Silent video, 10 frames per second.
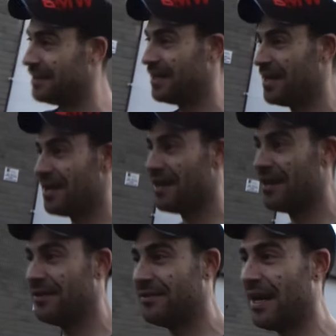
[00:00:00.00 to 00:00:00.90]

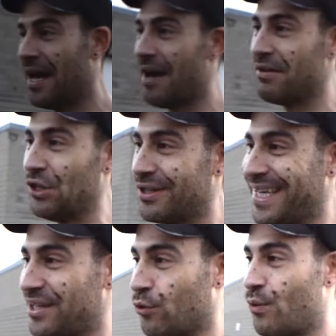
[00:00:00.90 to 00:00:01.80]
I haven't looked
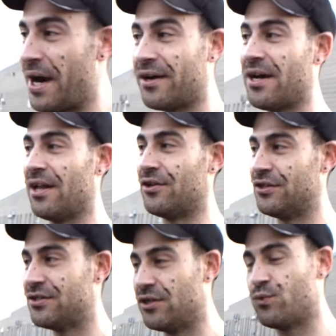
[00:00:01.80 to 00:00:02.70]
at the rare
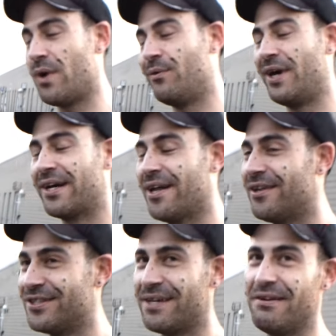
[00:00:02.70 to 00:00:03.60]
colors. There's one rare
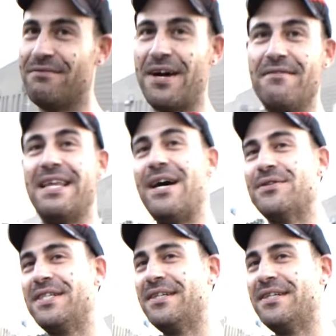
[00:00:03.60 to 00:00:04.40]
color, 75,000.